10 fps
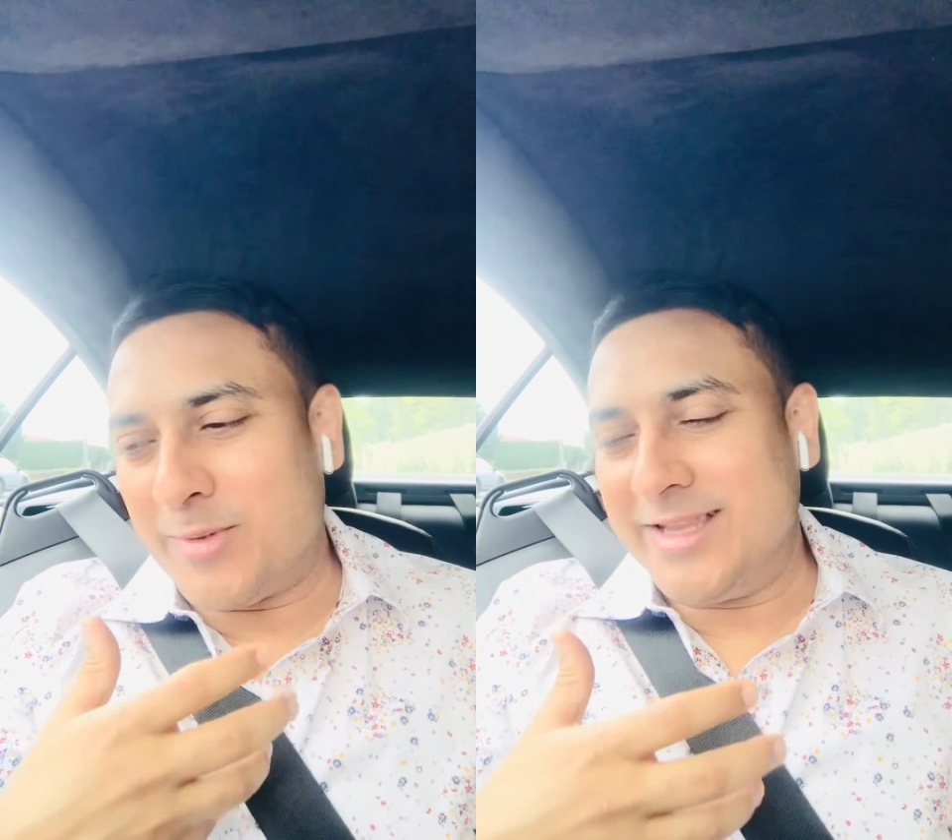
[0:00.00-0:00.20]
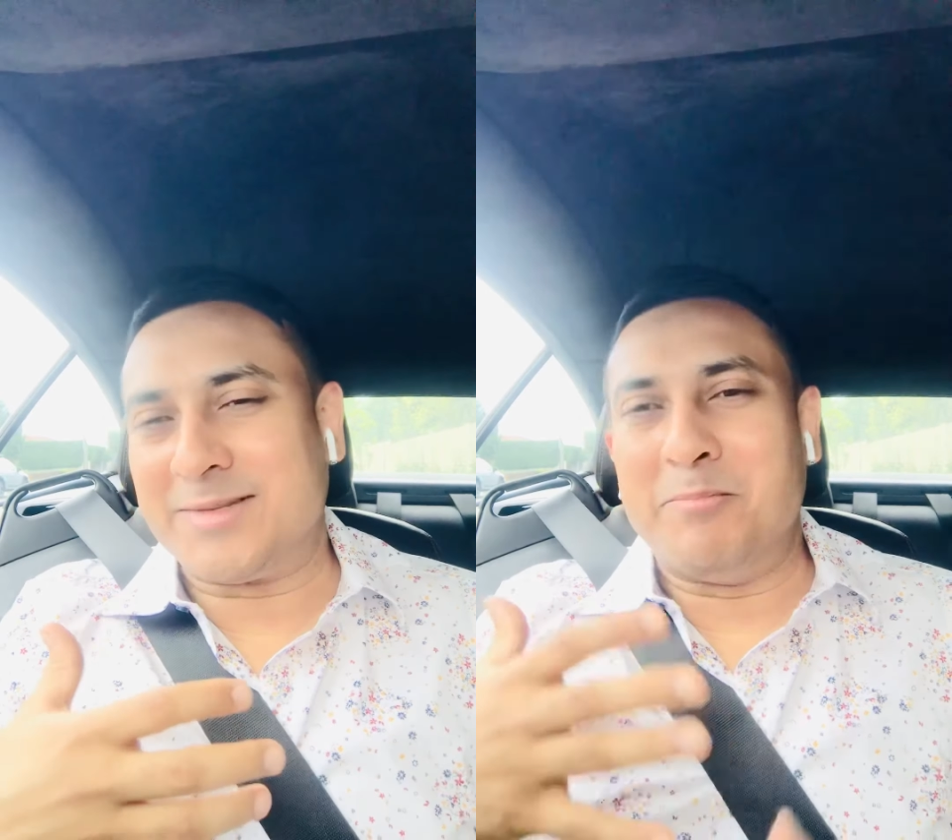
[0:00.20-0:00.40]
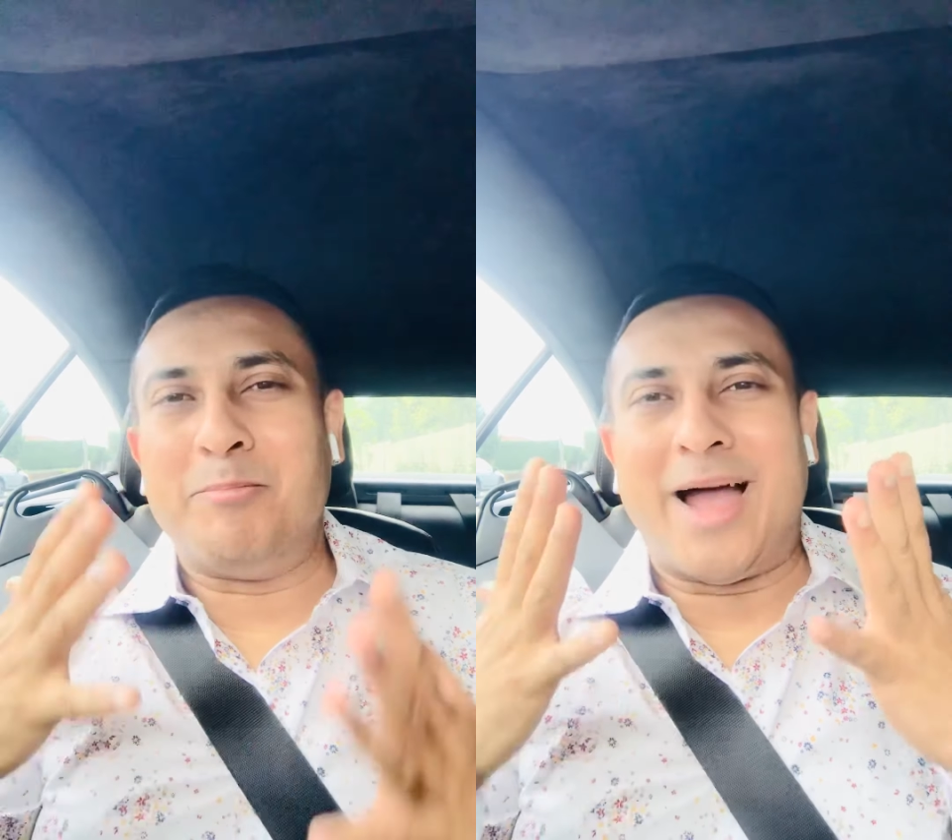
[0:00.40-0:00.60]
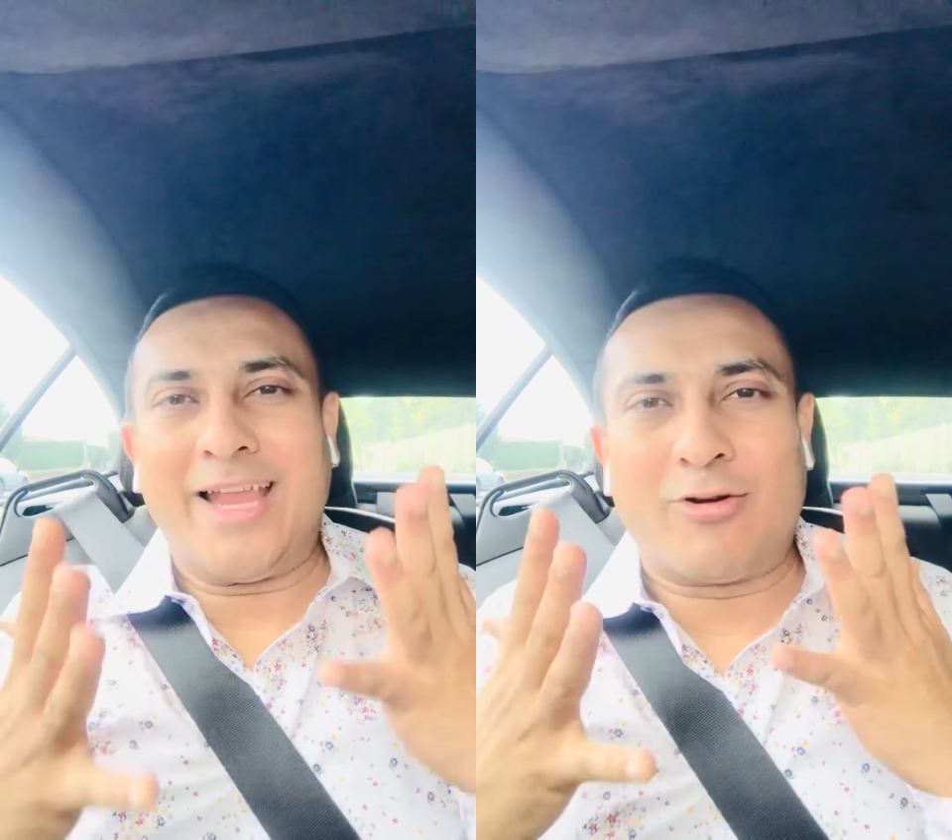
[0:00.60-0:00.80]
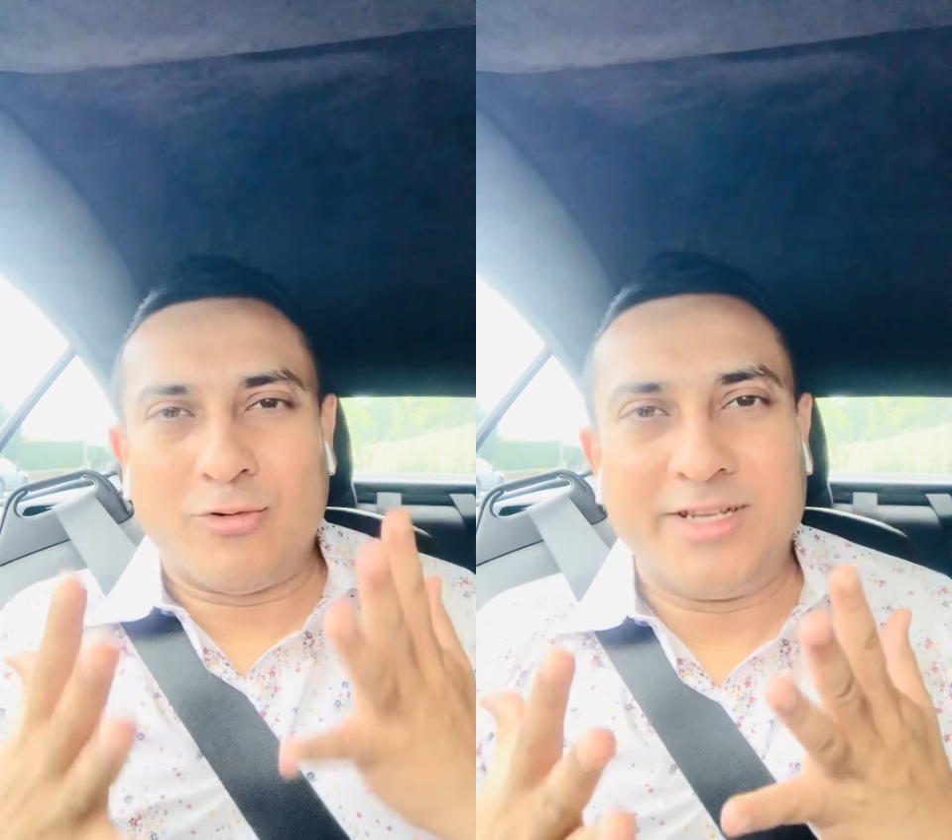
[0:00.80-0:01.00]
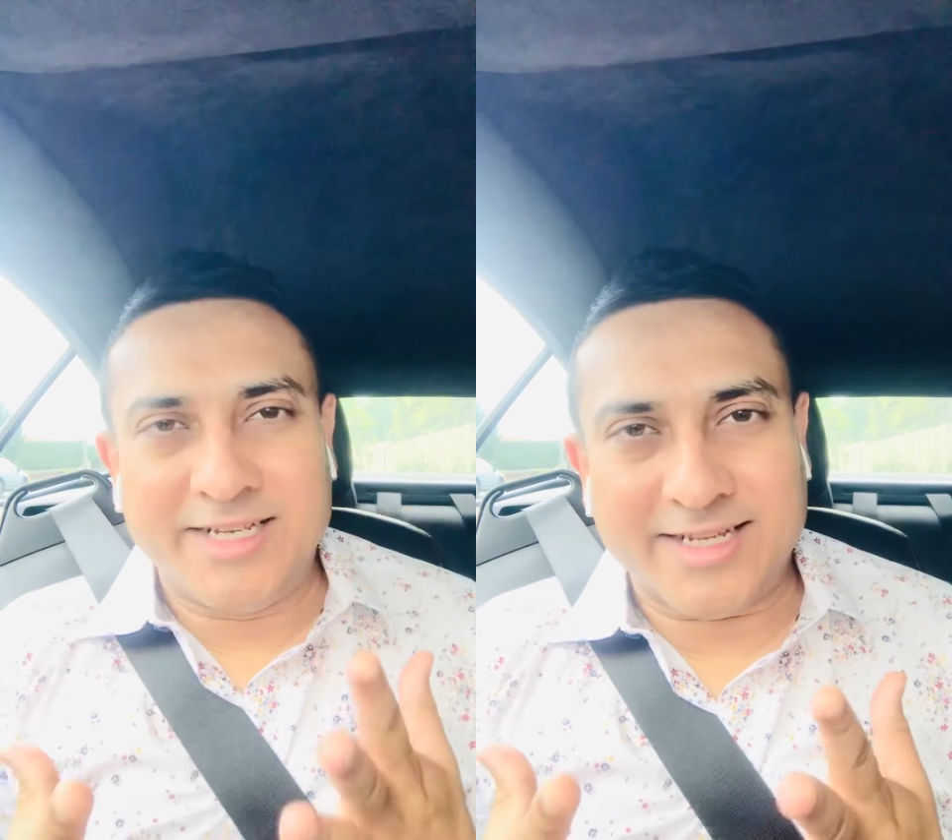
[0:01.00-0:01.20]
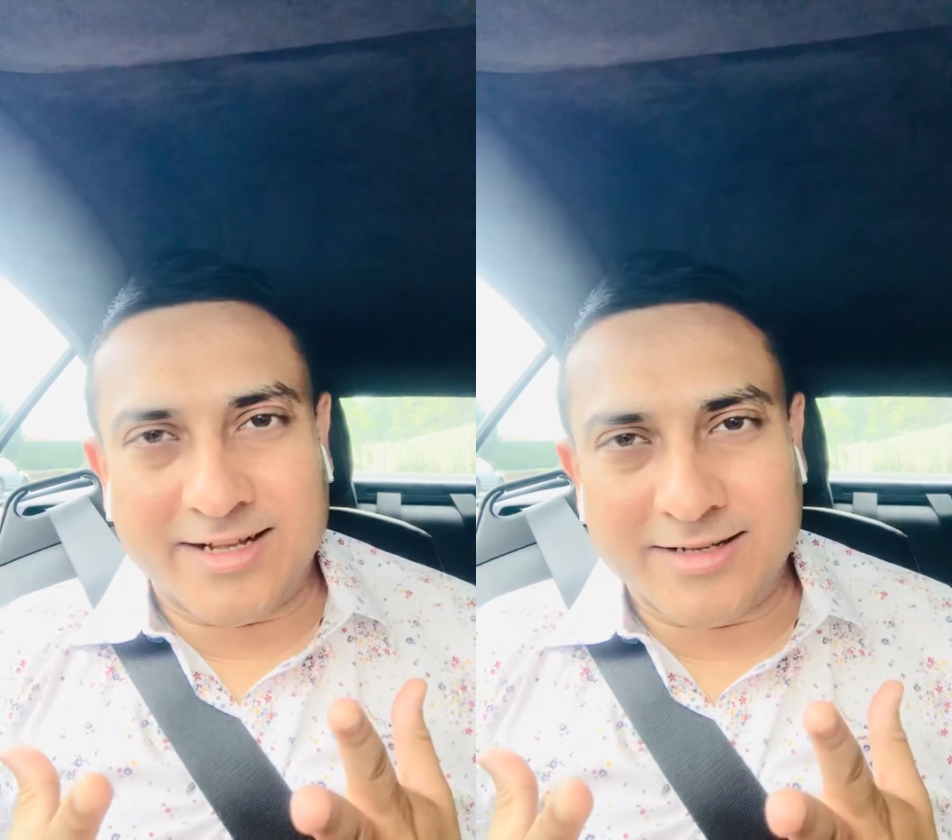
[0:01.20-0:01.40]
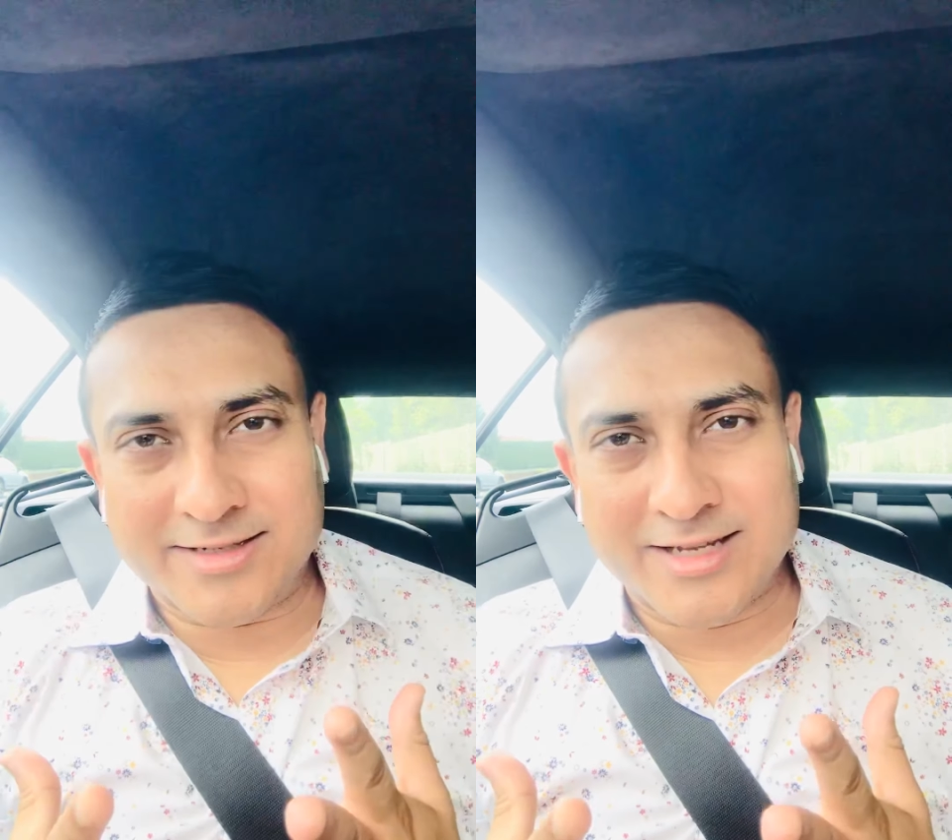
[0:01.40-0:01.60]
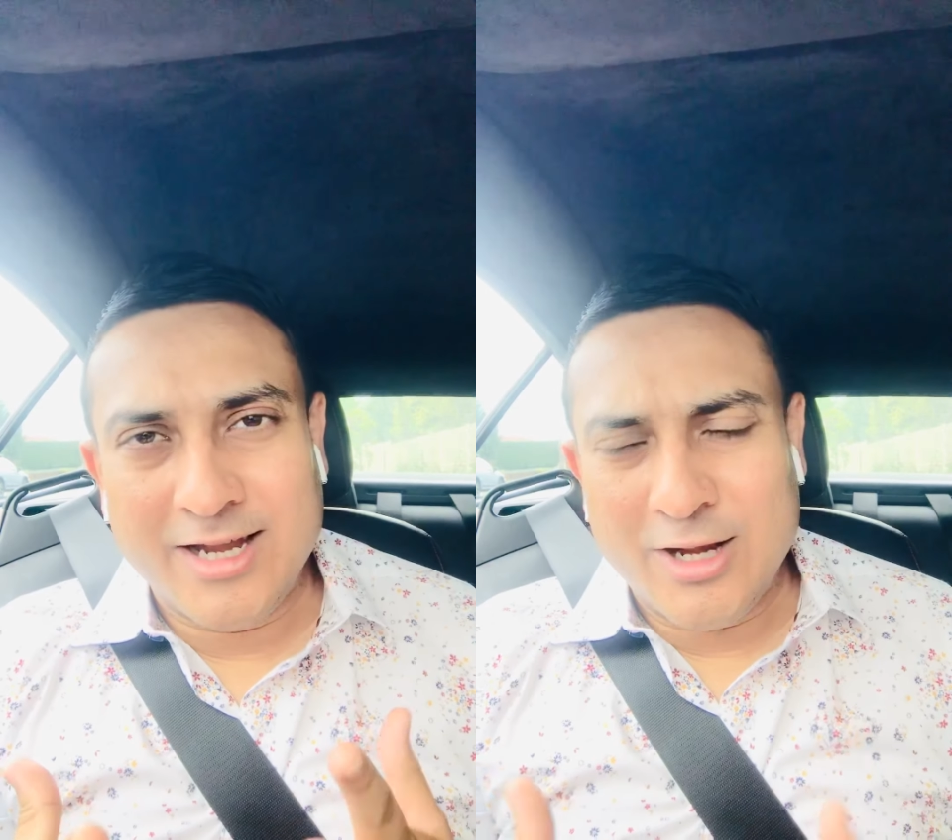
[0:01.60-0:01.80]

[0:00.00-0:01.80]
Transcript: in these micro details